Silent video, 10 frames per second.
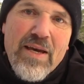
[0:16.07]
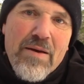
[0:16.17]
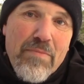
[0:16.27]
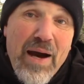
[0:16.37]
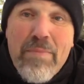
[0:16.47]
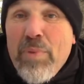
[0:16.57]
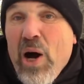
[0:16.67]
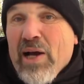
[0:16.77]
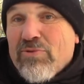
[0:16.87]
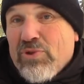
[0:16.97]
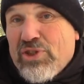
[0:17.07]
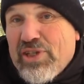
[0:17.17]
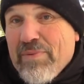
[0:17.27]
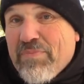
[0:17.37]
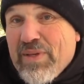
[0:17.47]
My box was
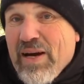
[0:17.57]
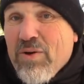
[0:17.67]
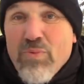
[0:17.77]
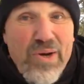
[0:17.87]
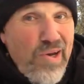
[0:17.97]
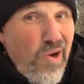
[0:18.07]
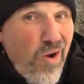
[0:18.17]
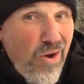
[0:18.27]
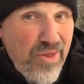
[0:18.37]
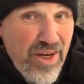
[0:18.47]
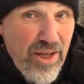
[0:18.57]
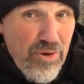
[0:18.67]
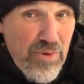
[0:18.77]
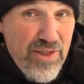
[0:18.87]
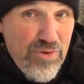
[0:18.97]
shipped out when all the other
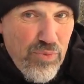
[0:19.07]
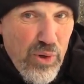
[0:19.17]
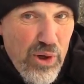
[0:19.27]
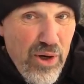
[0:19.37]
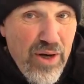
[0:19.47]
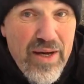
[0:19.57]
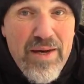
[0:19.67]
ones were,